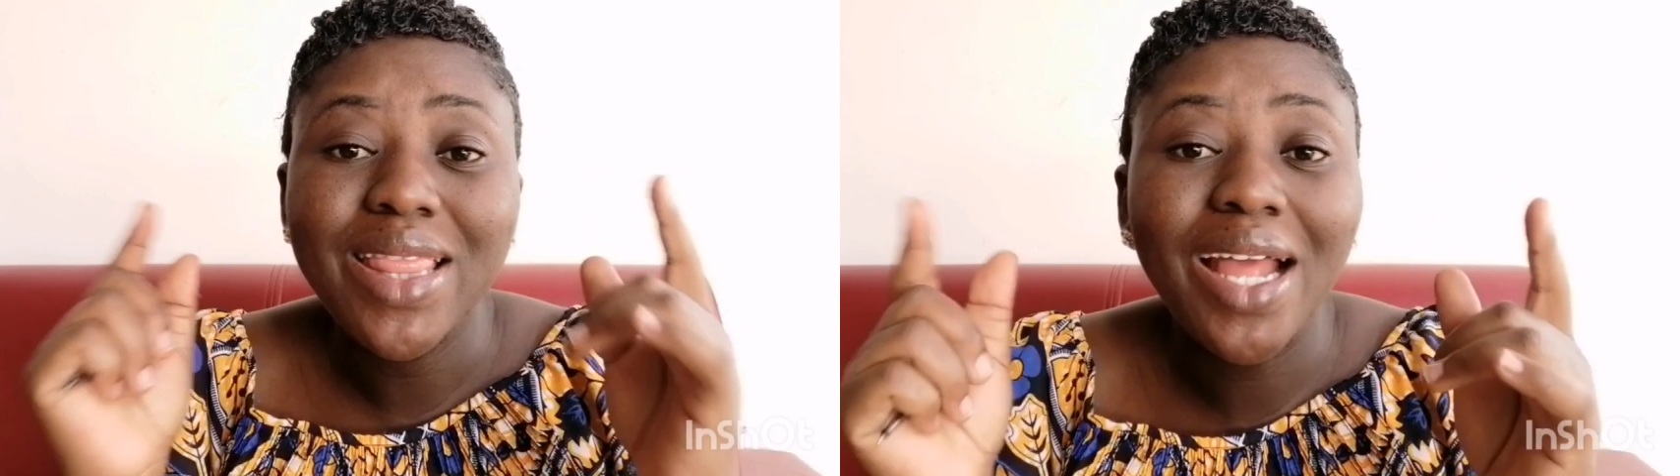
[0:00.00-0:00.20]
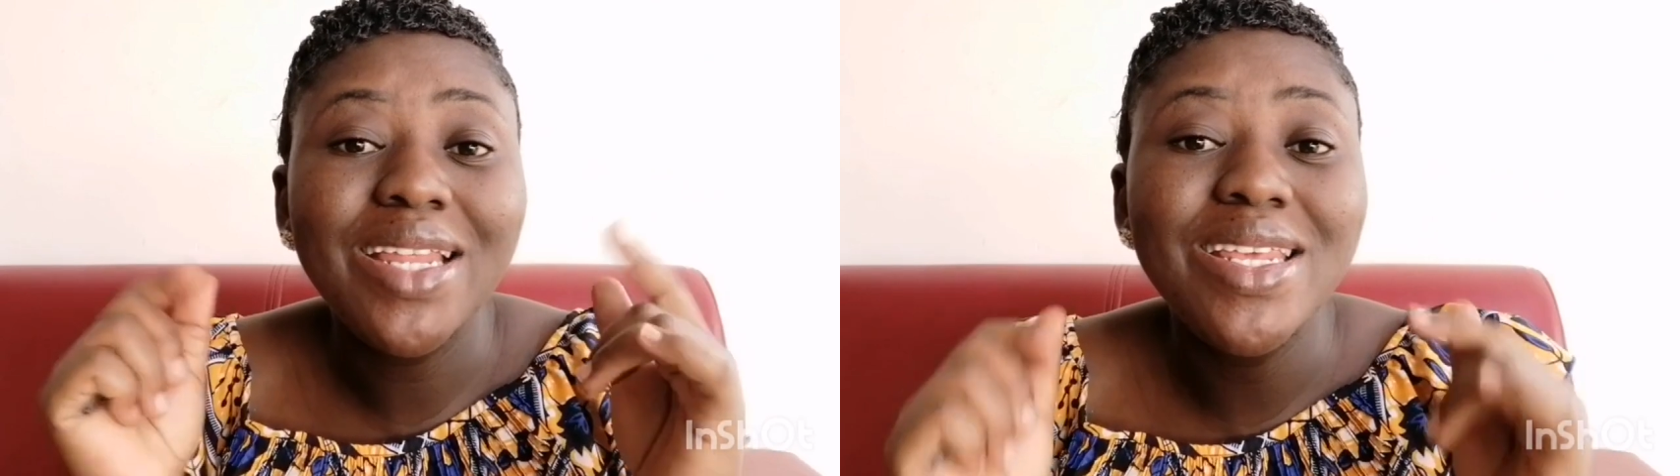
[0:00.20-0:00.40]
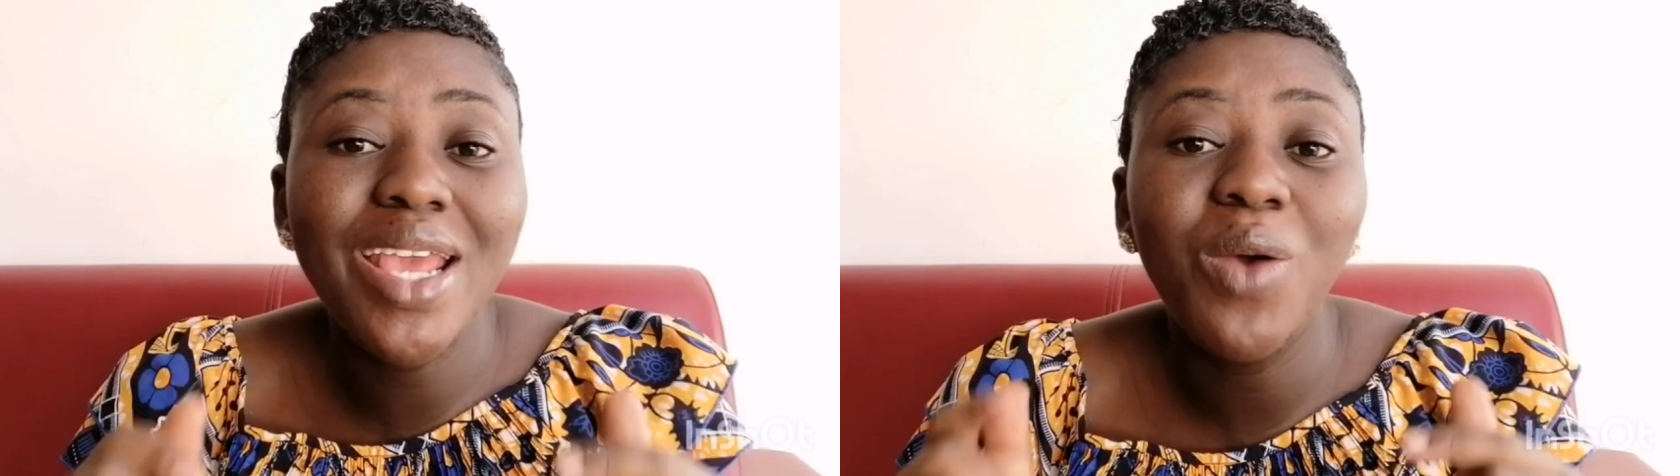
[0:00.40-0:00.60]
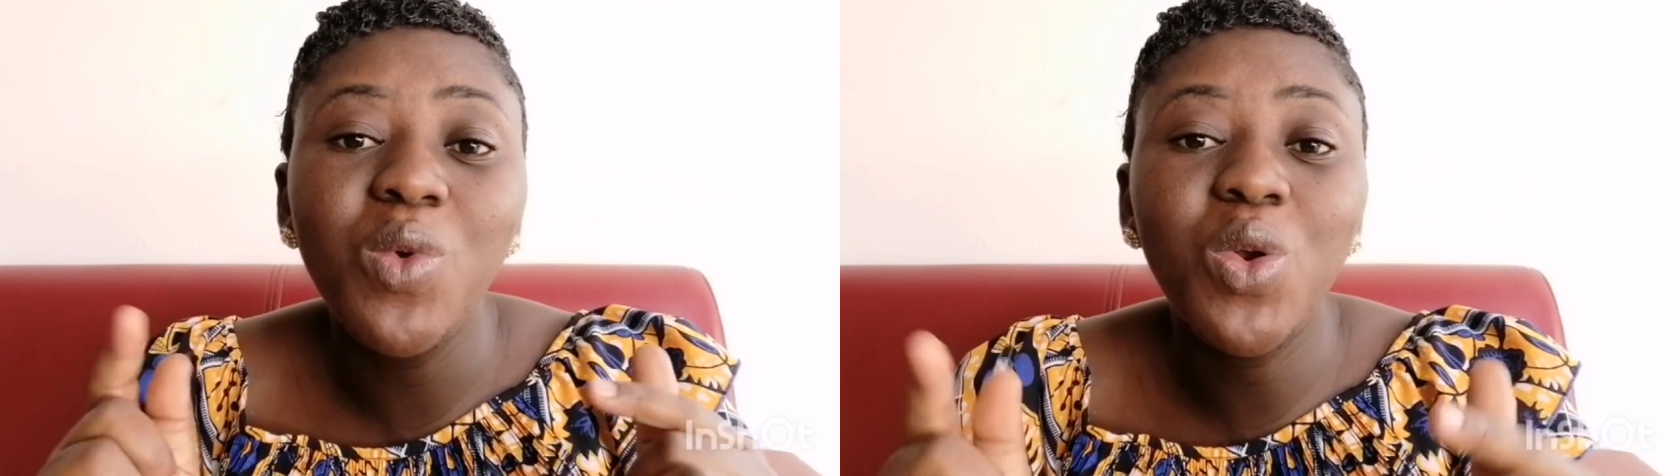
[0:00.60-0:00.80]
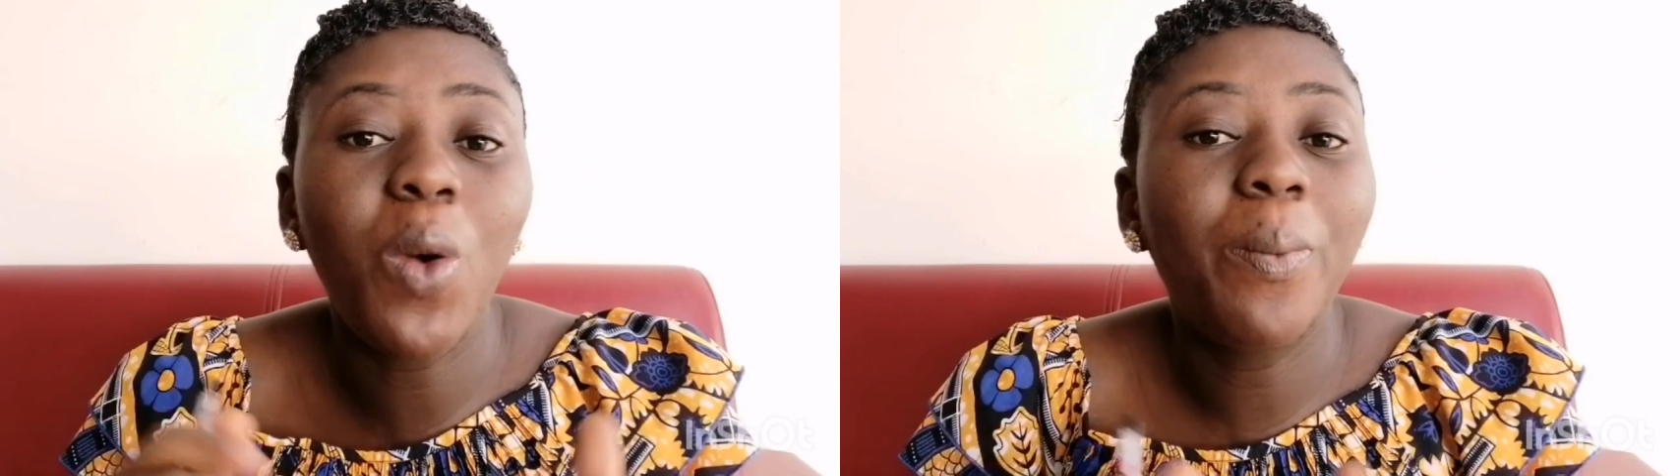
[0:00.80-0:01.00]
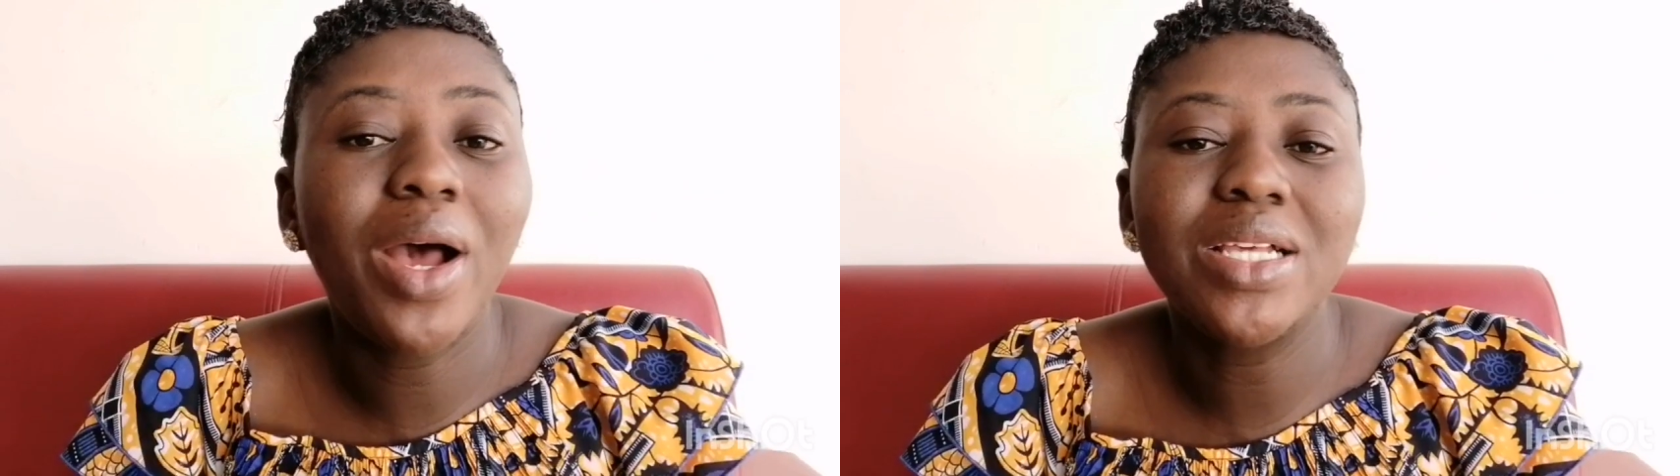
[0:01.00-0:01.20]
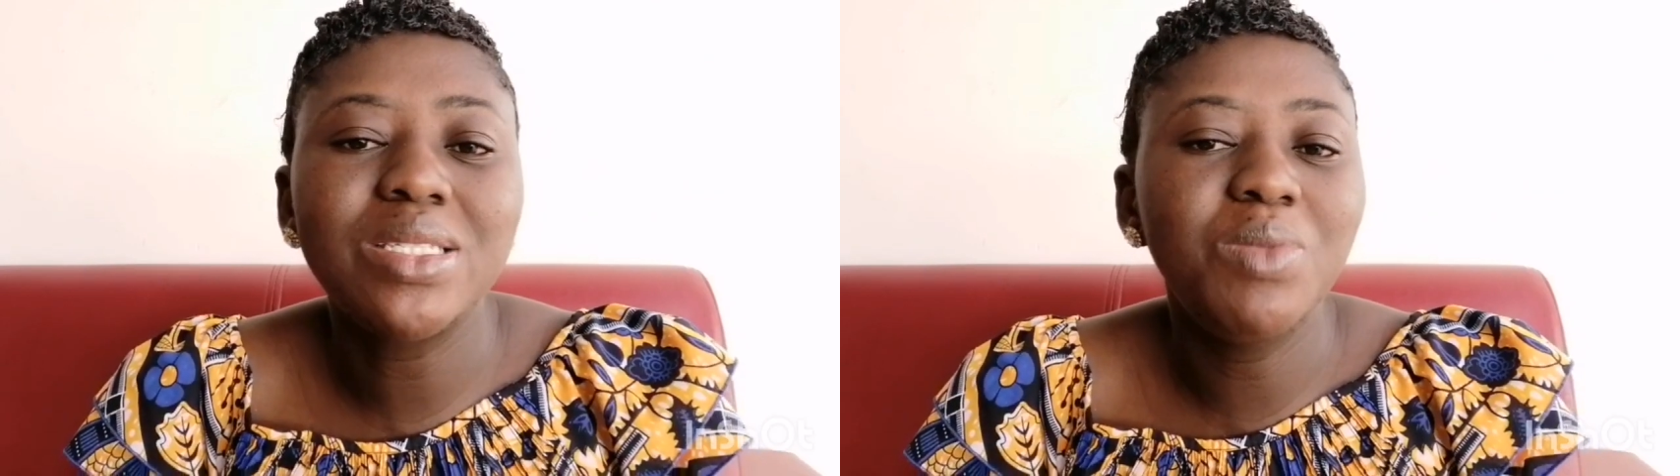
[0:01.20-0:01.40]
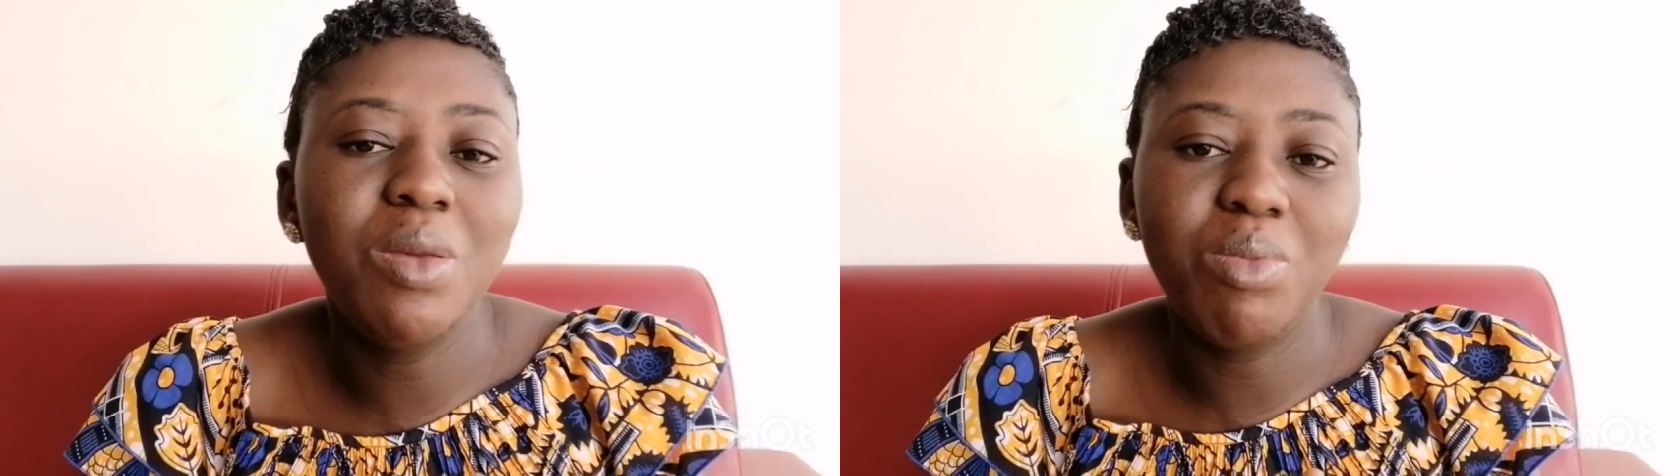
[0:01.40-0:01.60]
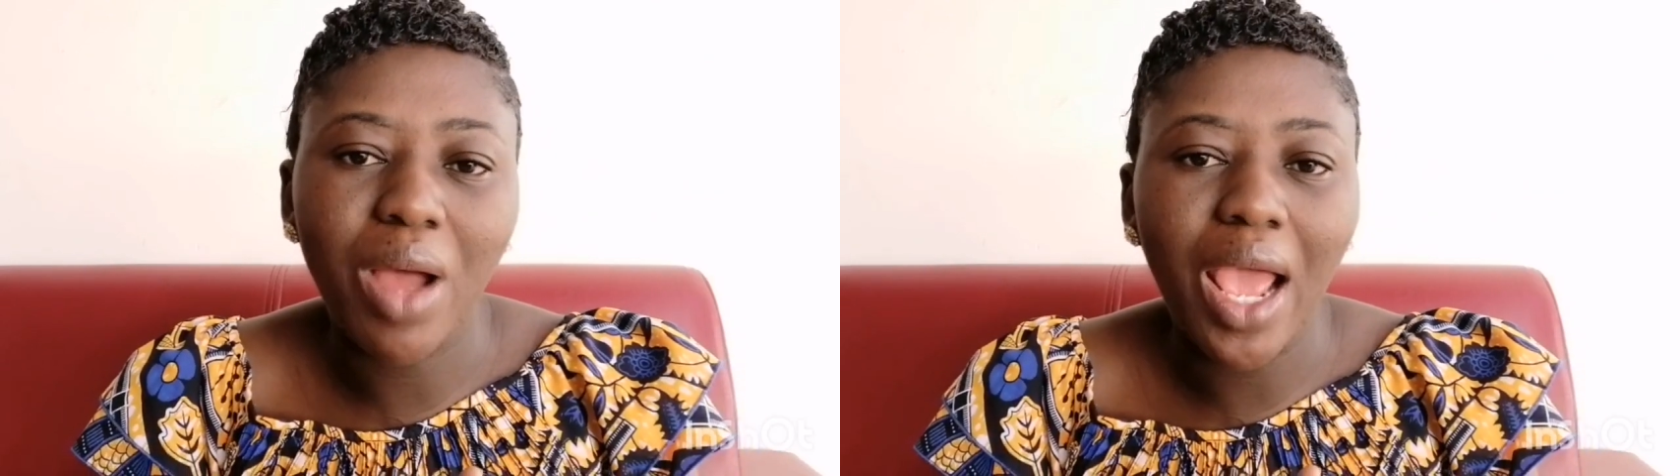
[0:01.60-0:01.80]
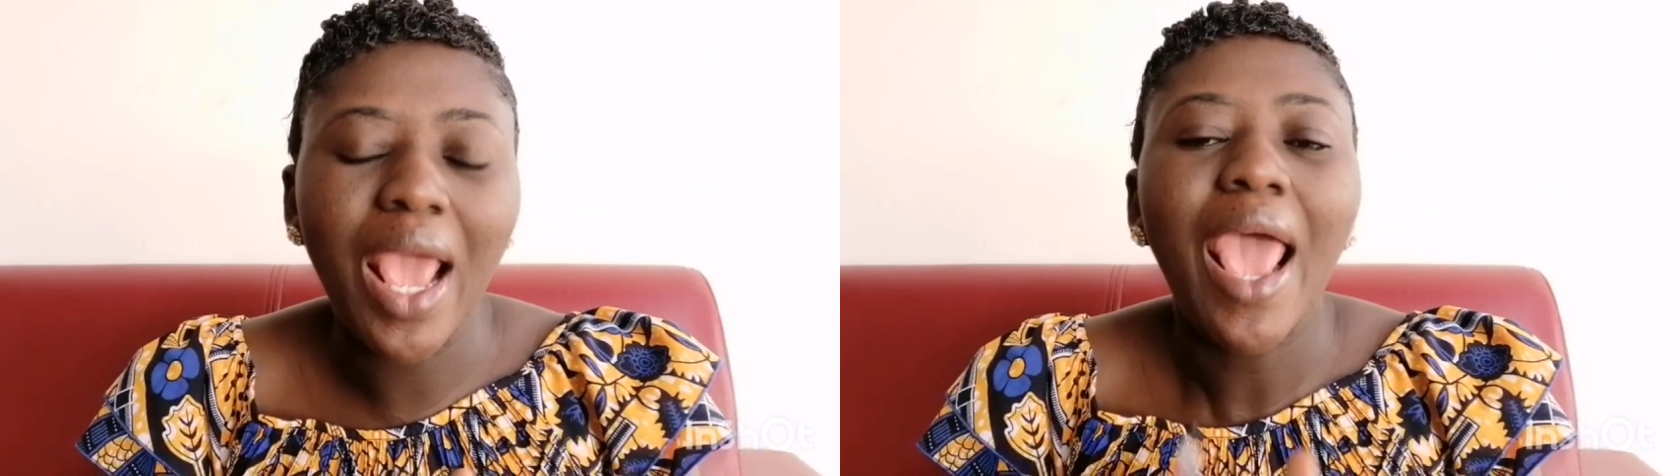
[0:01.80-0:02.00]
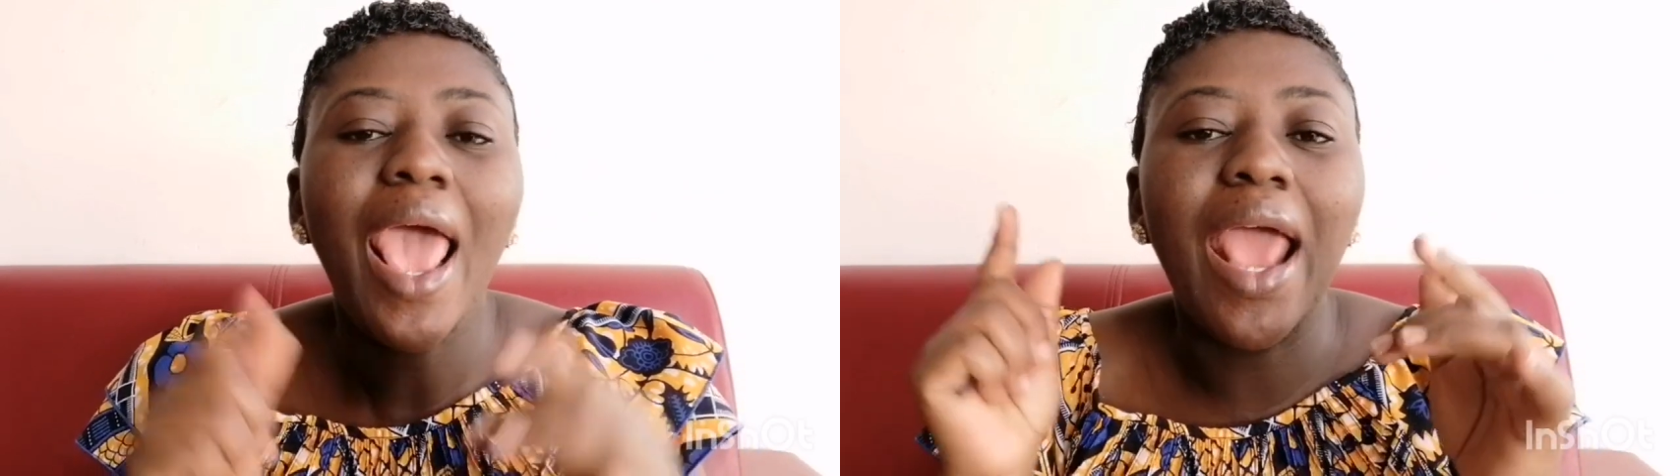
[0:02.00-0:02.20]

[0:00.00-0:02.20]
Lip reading: that year will not pass me by